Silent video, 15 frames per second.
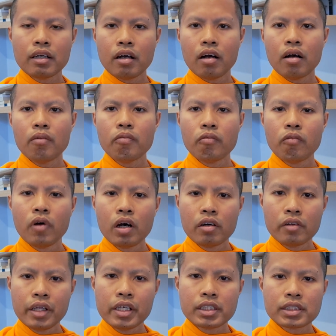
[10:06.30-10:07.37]
of
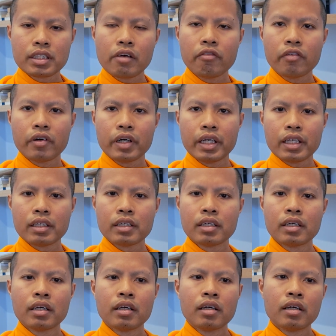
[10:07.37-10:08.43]
worldly suffering.
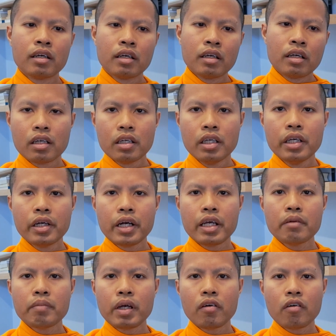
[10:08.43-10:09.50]
He read
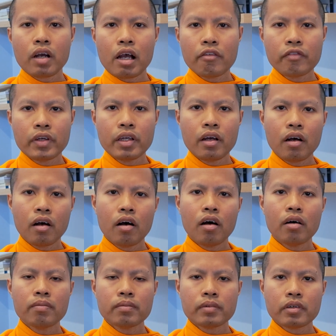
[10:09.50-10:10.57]
biography
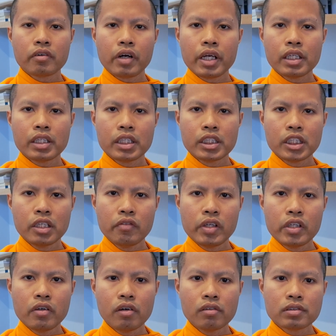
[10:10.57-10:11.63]
of great
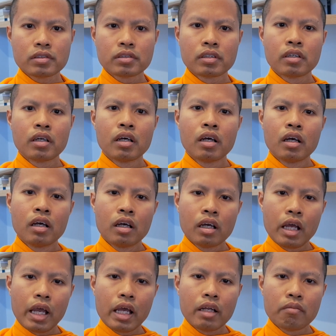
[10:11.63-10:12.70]
individuals
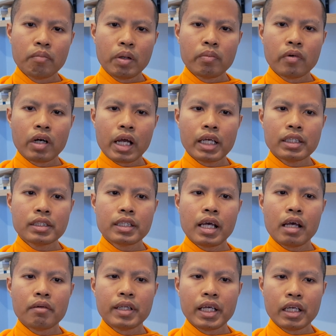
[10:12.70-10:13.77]
and memorized their
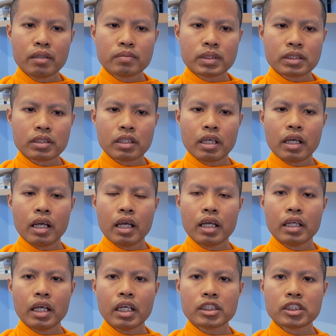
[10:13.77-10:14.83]
names and
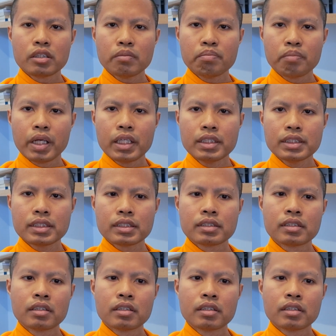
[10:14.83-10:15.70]
achievements.